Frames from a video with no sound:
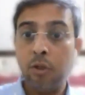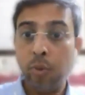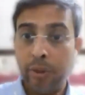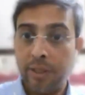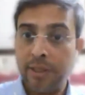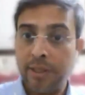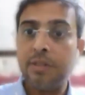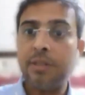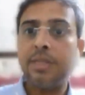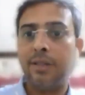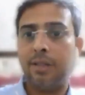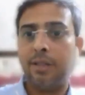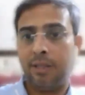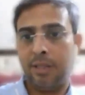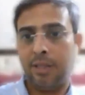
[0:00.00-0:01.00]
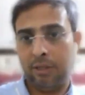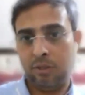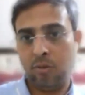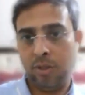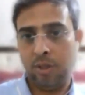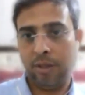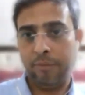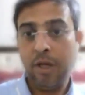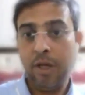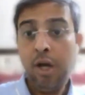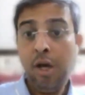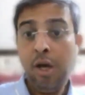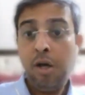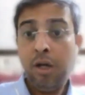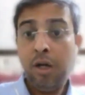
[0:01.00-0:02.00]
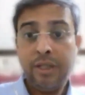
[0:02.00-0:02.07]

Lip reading: They are doing this design thinking school.